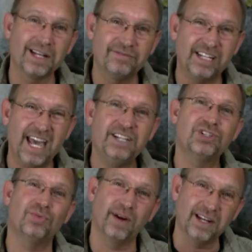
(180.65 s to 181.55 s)
one lived in
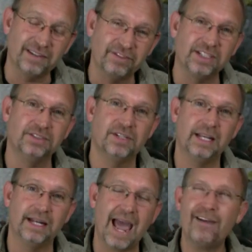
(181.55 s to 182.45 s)
Asia, one lived
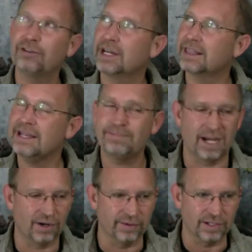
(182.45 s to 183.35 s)
in Africa. I think
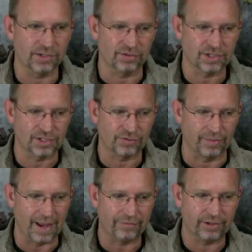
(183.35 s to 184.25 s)
Bahariasaurus is
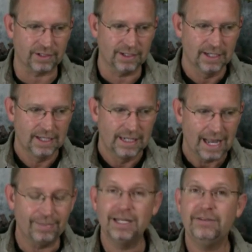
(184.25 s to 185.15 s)
from Africa.
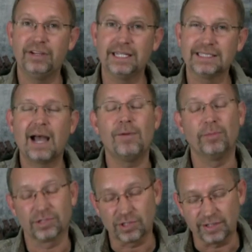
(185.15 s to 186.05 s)
I believe he is. I'm
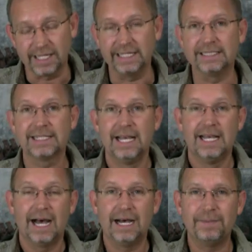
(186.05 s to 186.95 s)
almost certain he is.
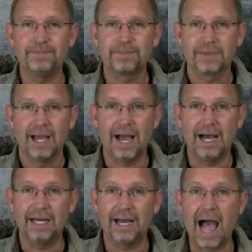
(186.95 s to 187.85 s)
I
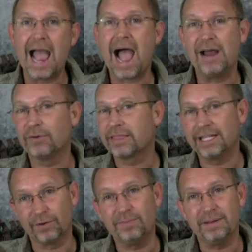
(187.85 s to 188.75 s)
don't
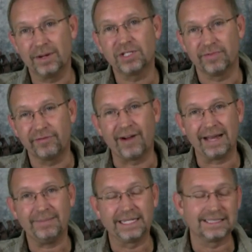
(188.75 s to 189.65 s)
think there would be much of a
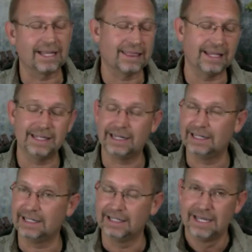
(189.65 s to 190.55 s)
fight, because I think
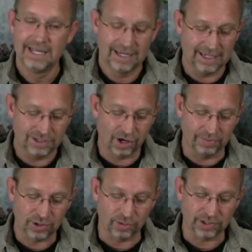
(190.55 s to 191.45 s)

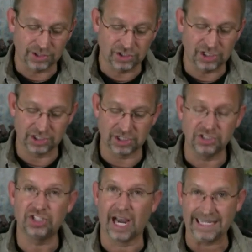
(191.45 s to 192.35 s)
Tarbosaurus is just
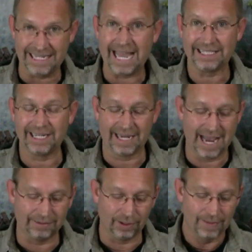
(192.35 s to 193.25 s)
a gigantic
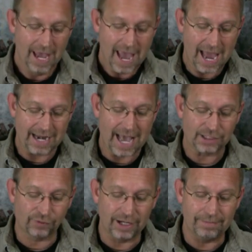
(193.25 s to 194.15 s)
animal. And
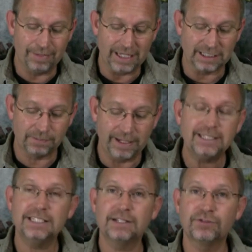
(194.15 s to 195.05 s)
as for him being a
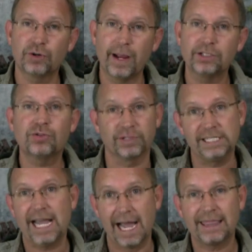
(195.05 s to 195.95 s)
species of
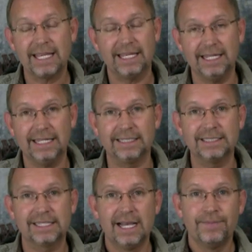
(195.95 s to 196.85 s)
Tyrannosaurus, yeah, I think he
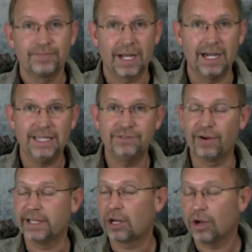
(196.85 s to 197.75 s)
is. He's
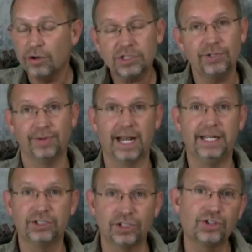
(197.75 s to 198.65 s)
very closely
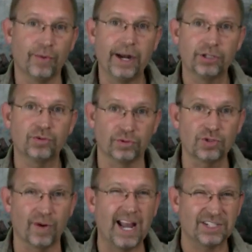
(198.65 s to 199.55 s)
related to
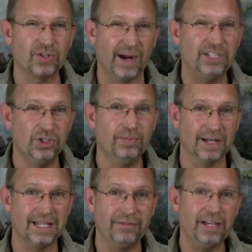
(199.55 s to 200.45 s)
Tyrannosaurus Rex, so I do
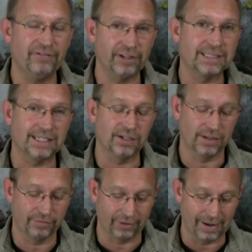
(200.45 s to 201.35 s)
believe he fits
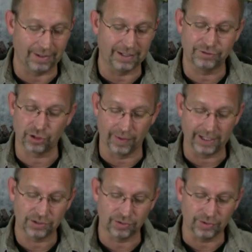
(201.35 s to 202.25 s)
into the family of
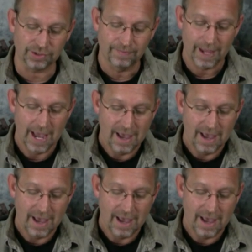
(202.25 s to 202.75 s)
Tyrannosaurs.